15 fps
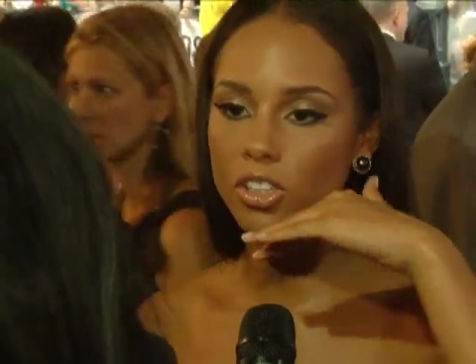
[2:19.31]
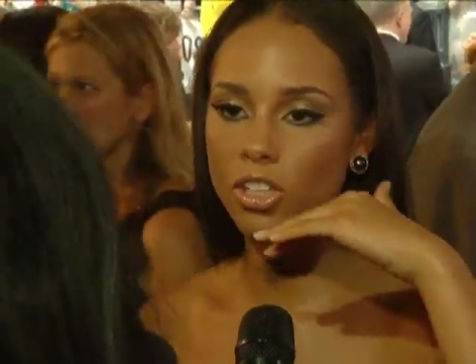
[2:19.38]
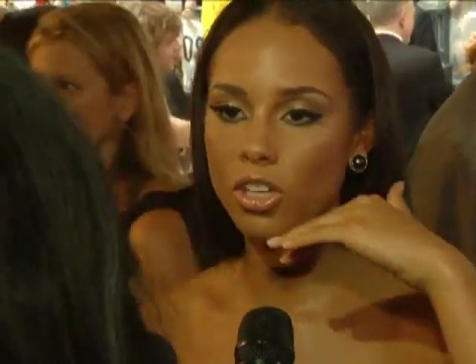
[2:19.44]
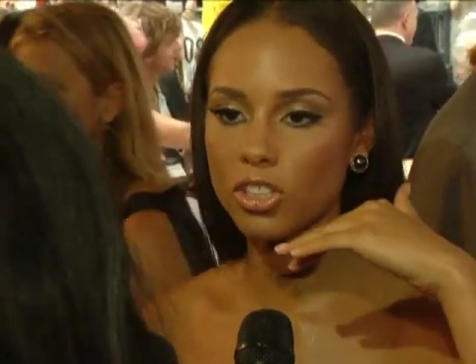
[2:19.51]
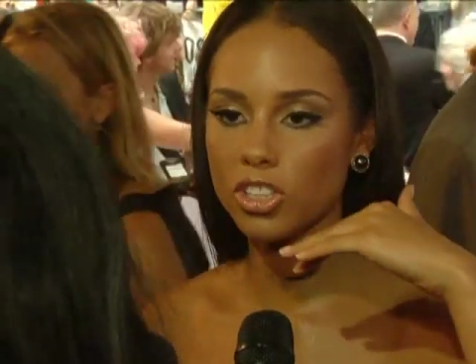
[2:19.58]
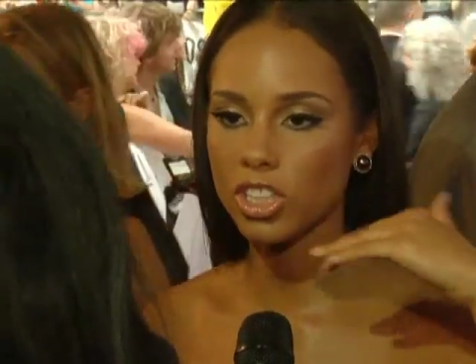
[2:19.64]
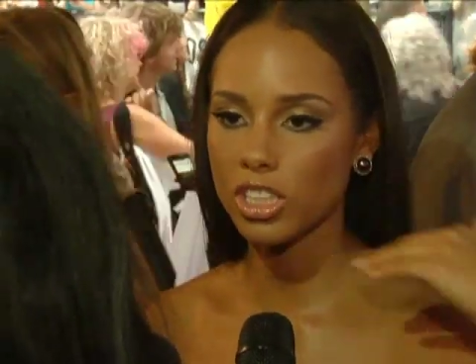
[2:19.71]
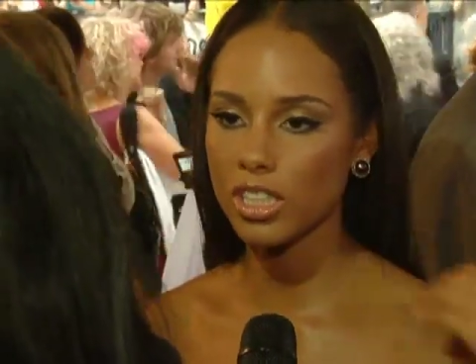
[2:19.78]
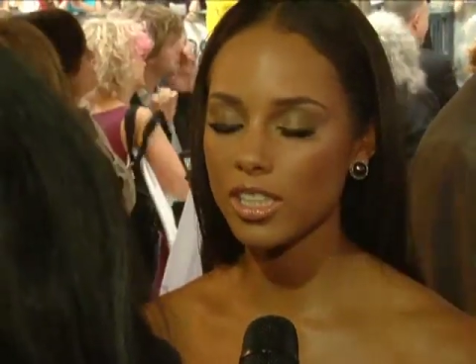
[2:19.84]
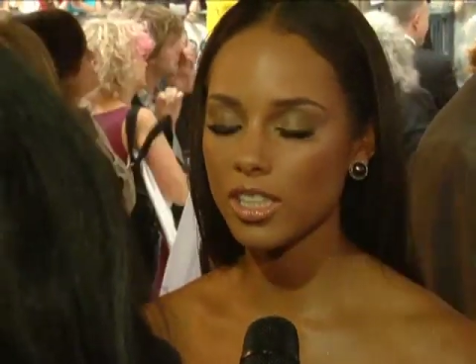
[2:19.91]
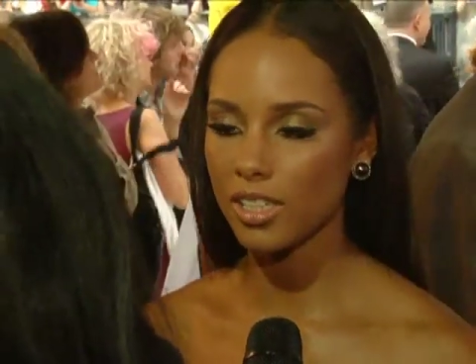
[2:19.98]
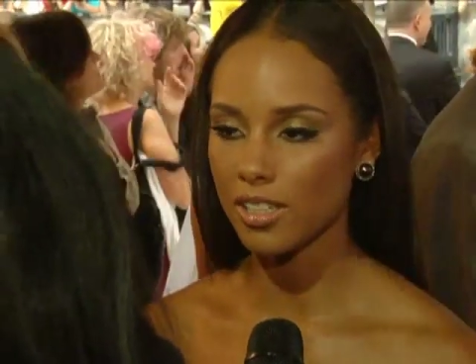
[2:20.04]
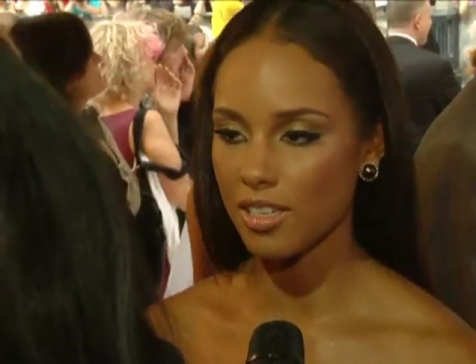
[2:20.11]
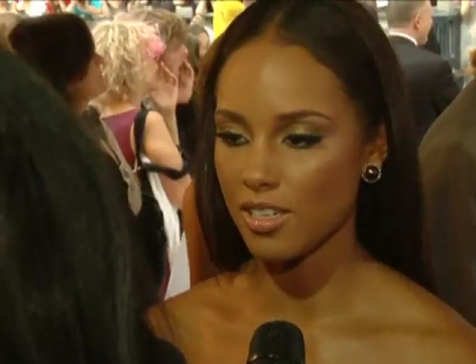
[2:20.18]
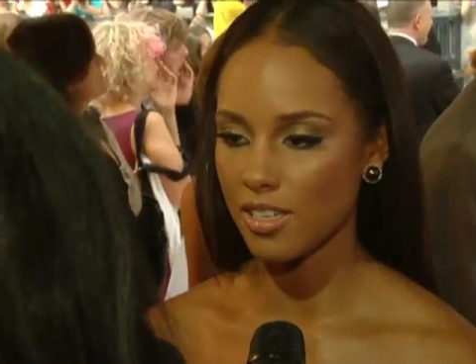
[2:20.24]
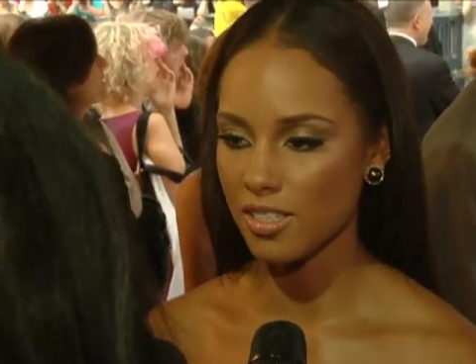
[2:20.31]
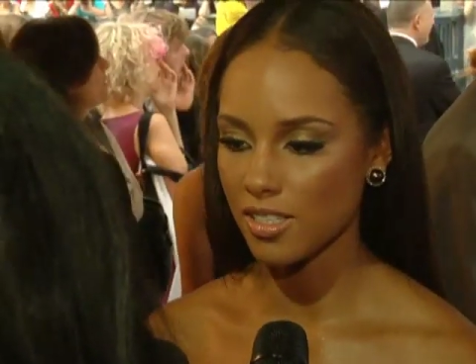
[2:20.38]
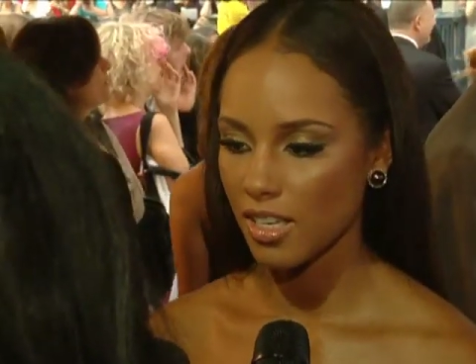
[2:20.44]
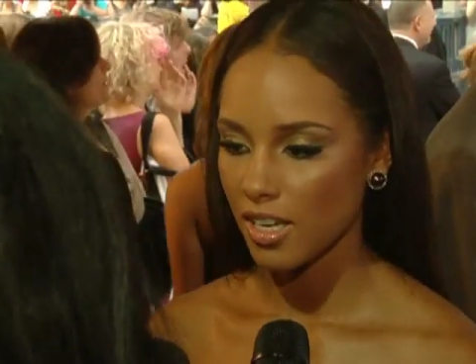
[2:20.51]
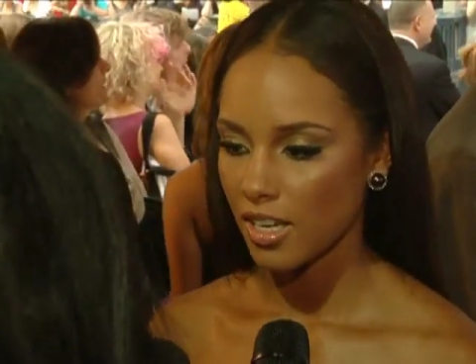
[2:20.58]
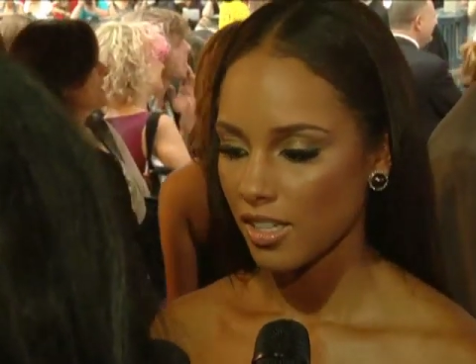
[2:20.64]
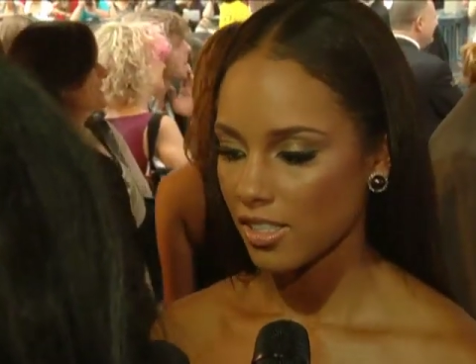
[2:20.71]
You know, she
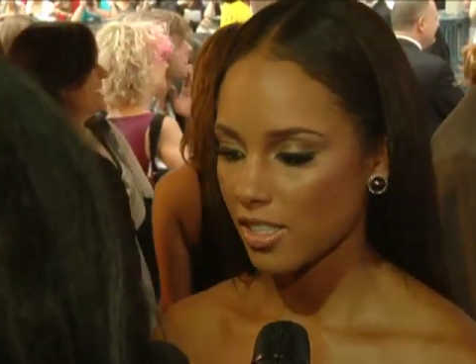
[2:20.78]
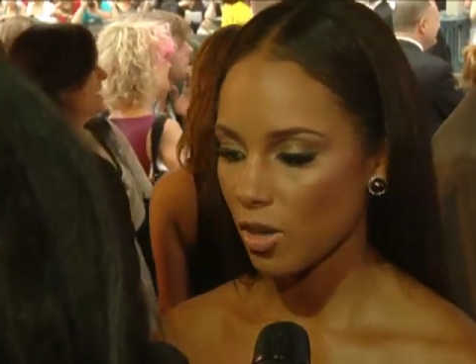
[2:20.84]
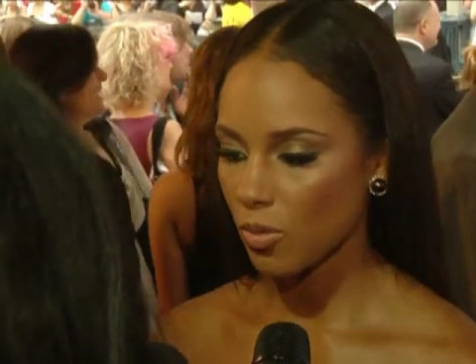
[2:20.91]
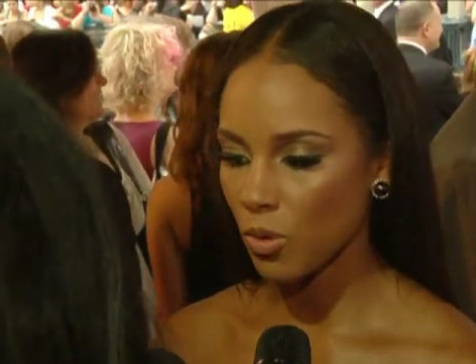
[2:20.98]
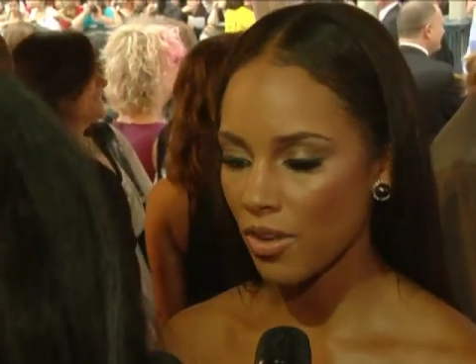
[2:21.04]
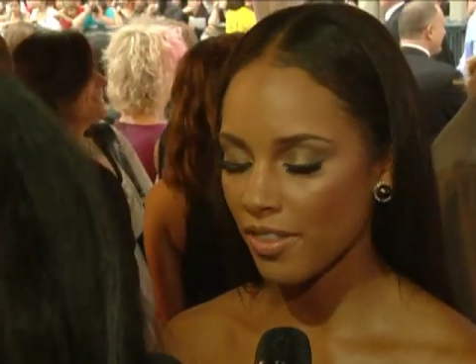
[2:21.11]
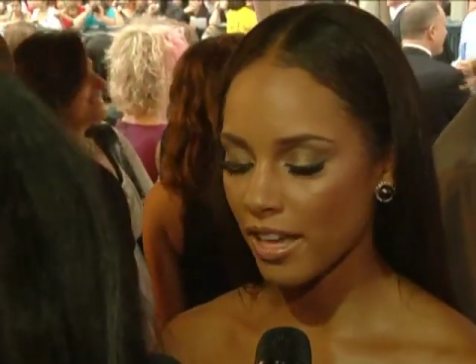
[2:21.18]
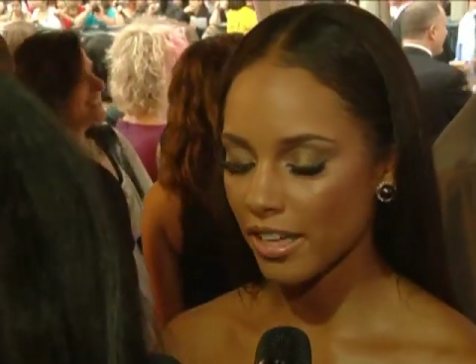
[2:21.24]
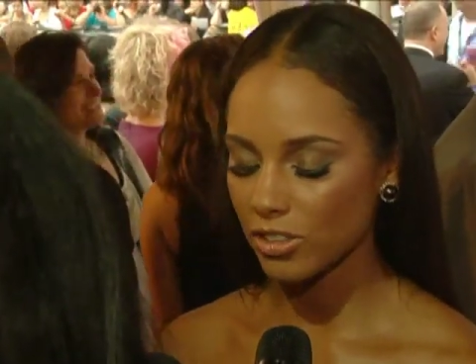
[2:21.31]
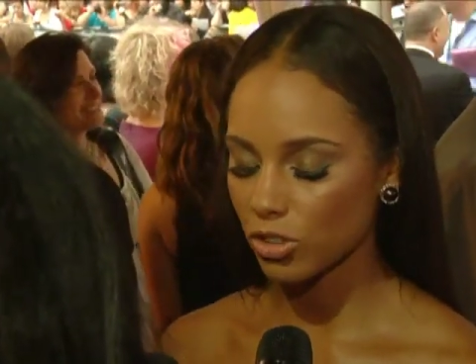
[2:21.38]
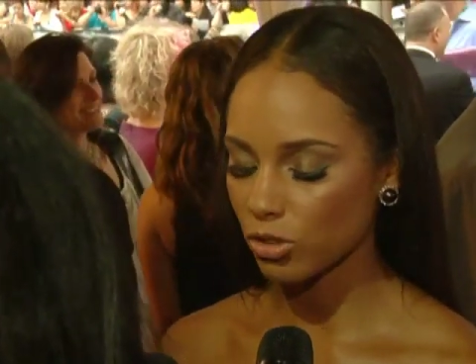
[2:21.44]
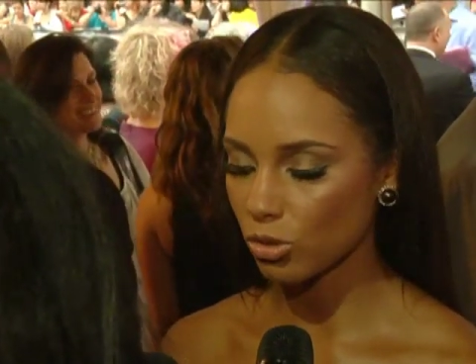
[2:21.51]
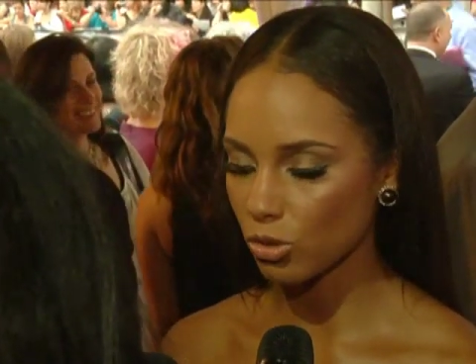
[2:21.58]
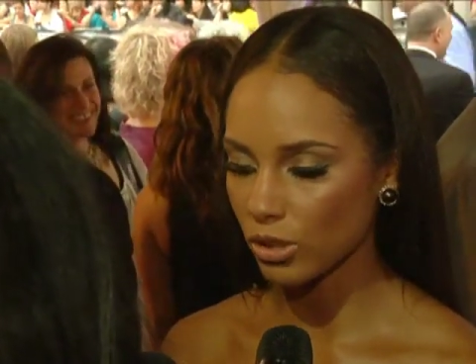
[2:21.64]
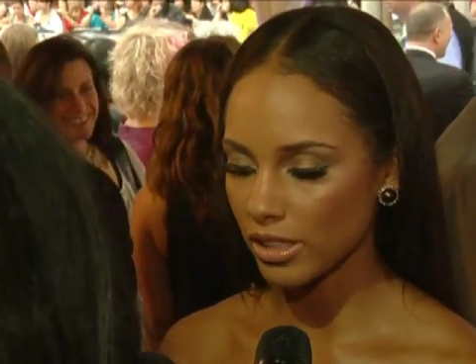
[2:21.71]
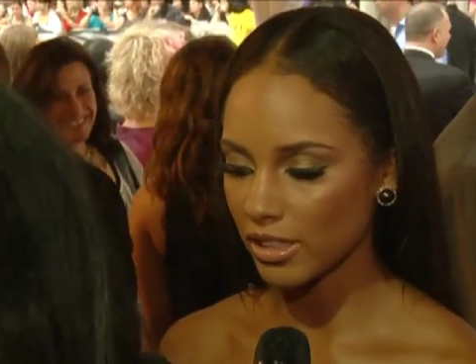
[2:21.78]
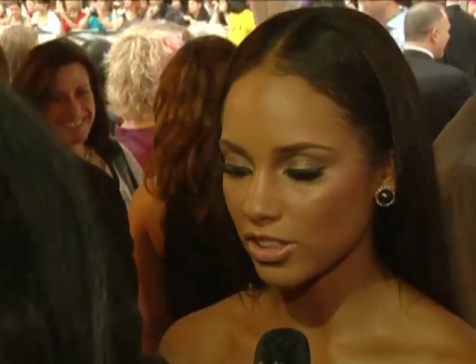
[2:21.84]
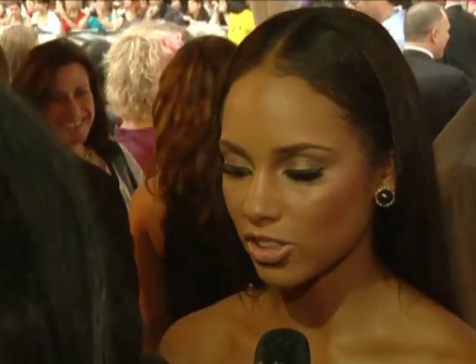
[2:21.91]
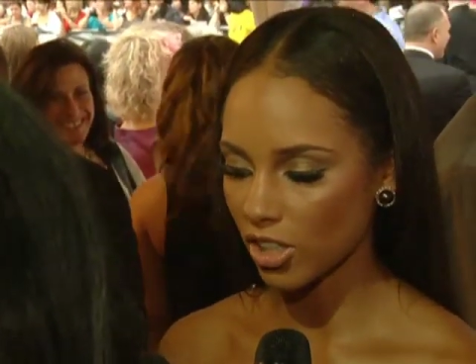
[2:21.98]
is someone that truly